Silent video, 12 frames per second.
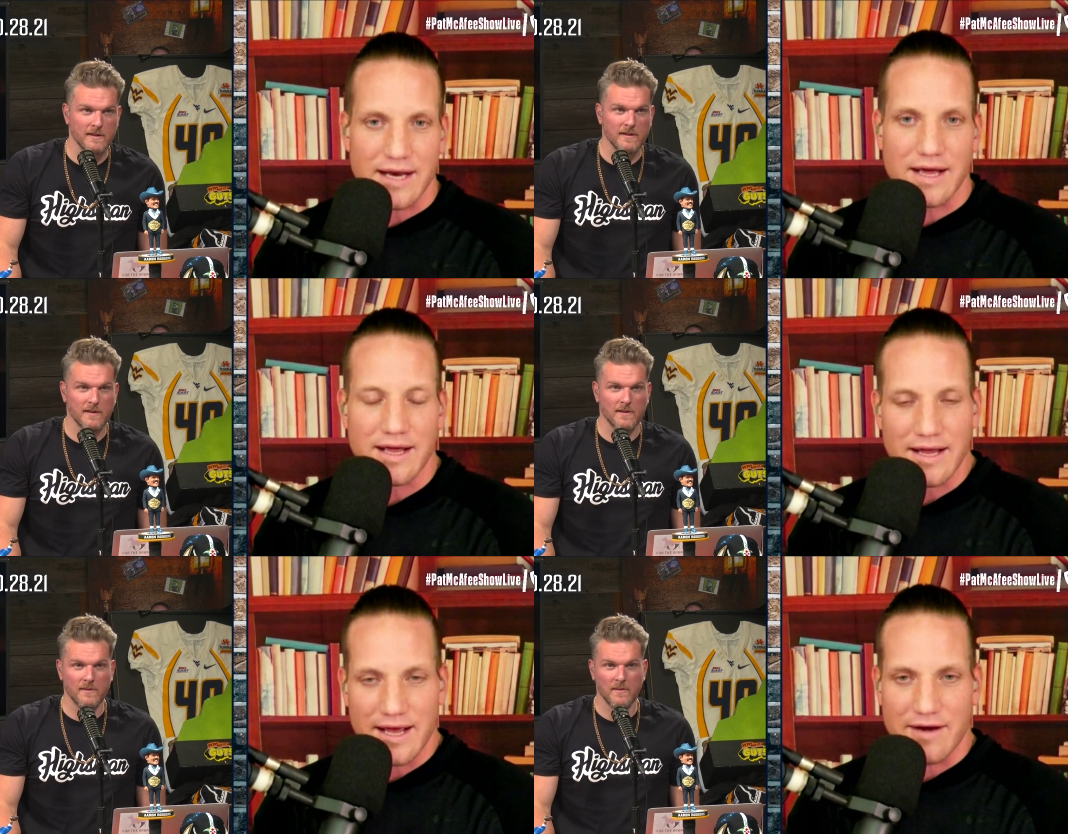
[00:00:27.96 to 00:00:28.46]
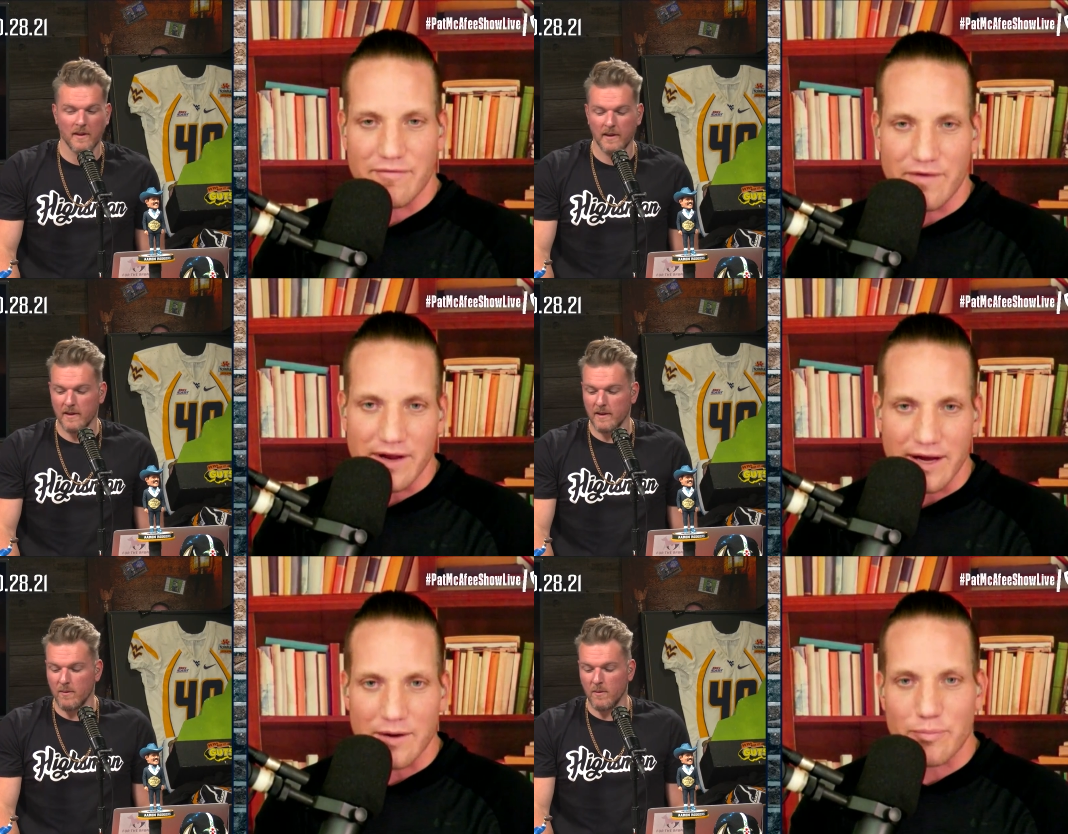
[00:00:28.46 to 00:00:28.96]
Speaker 1: at a fake airport
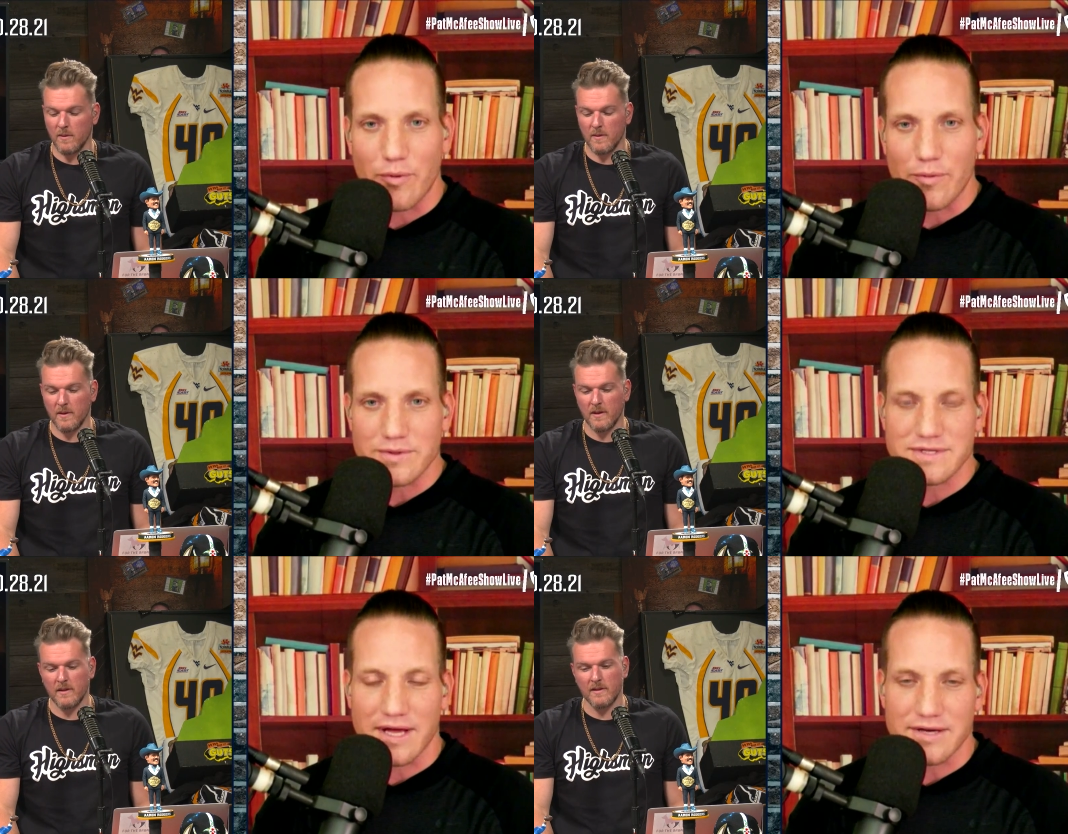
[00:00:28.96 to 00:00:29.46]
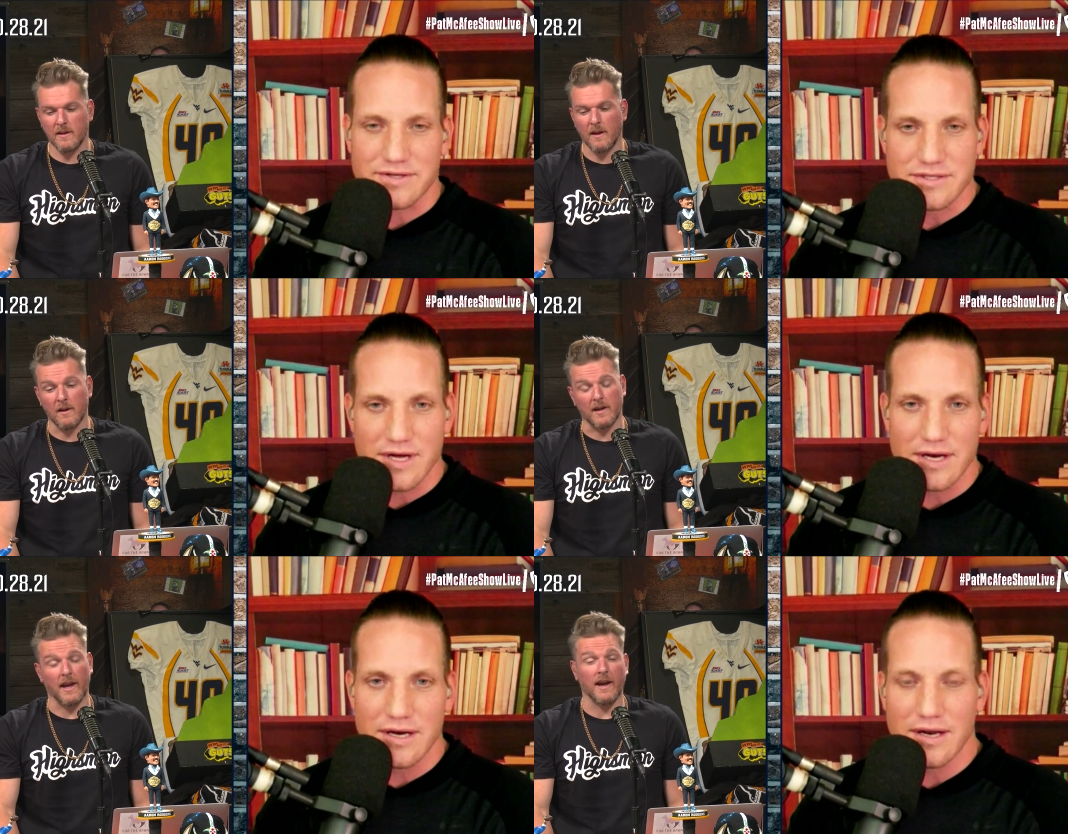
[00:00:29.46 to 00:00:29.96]
with Skechers on?
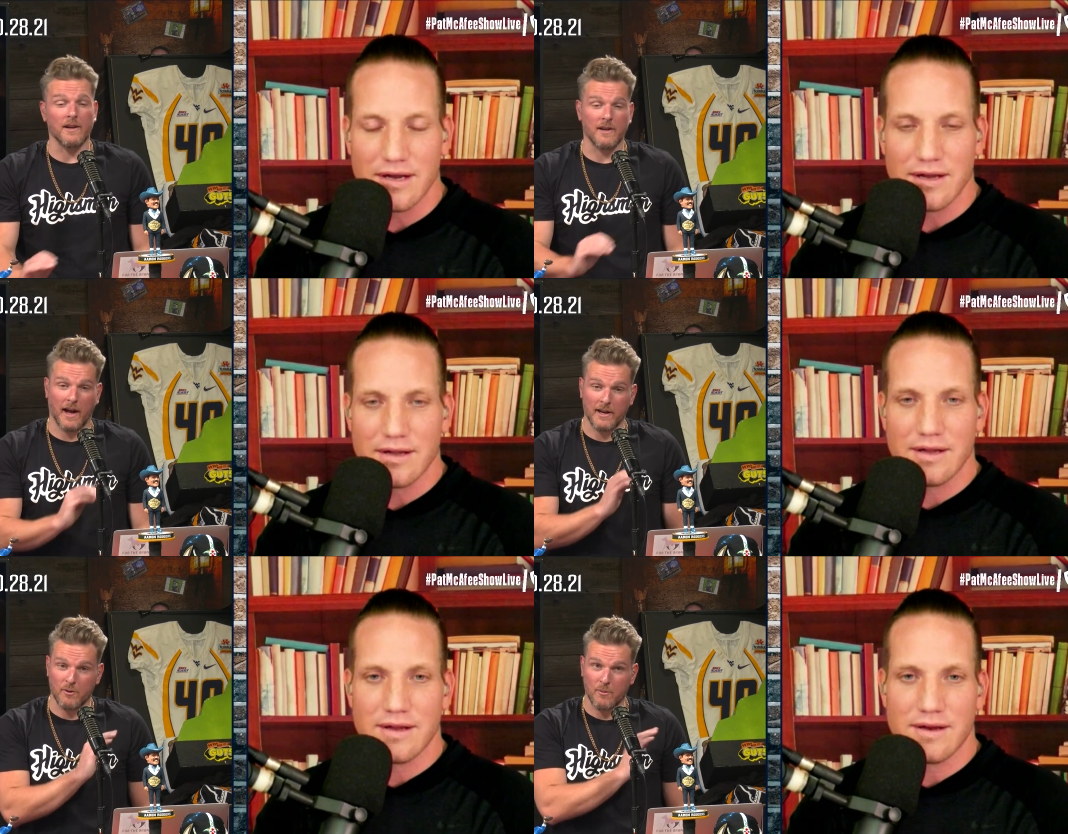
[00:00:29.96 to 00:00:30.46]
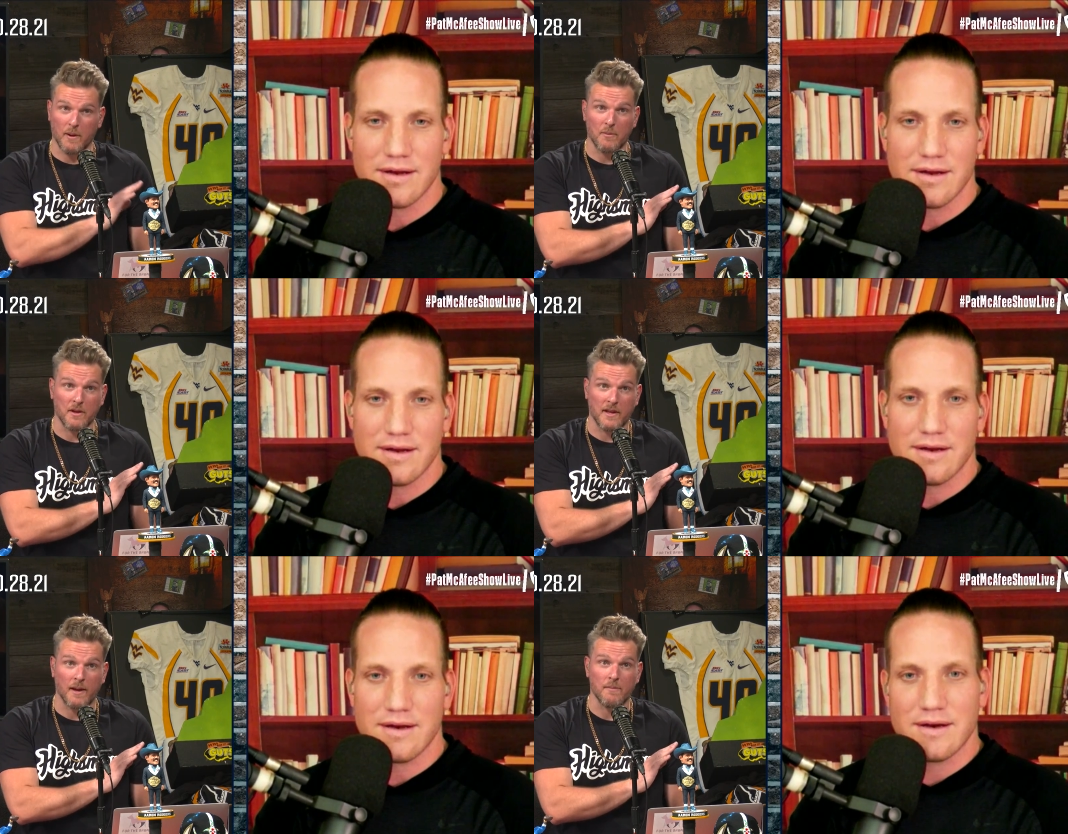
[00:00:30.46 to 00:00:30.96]
okay, I,
Speaker 2: didn't, I don't remember it
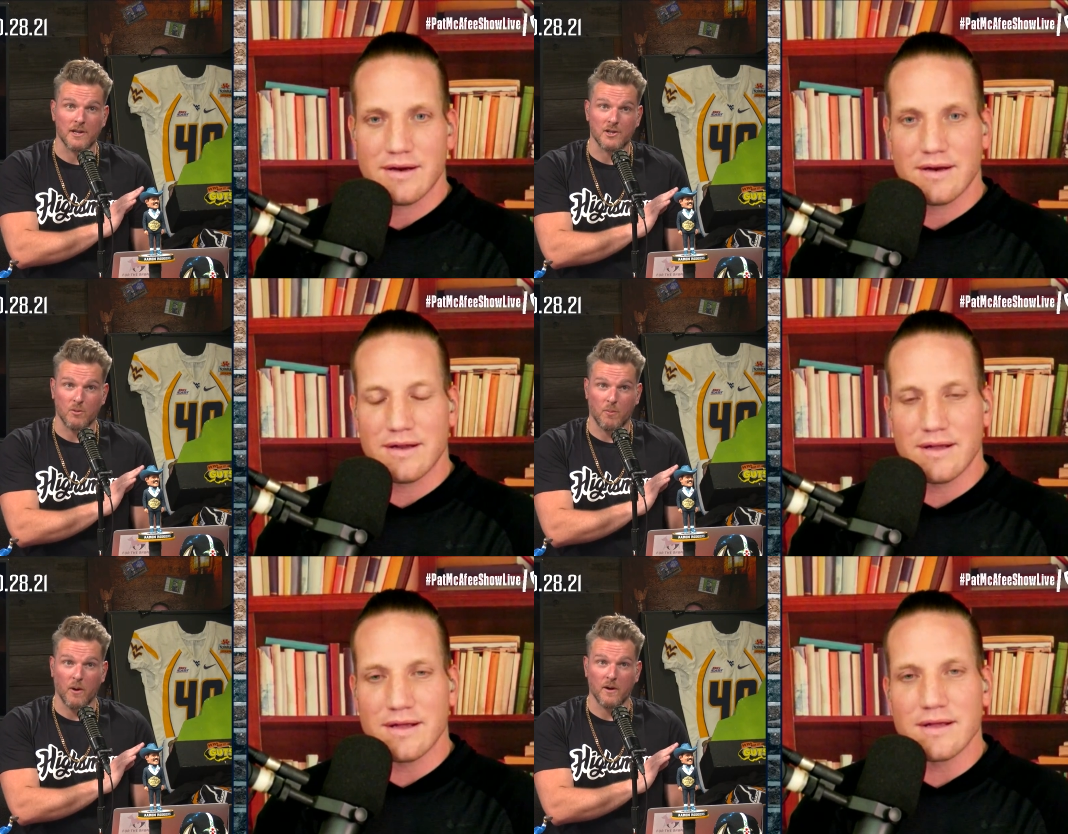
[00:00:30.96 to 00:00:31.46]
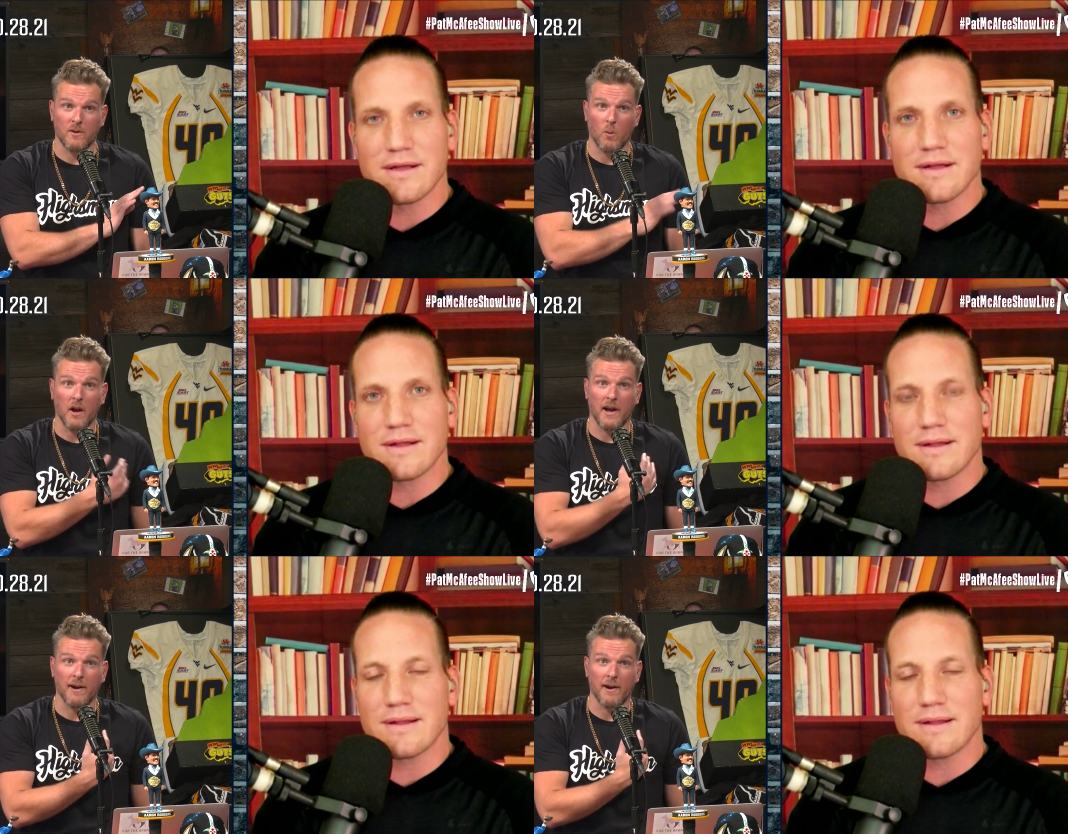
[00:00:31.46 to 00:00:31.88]
that much. The part, the one I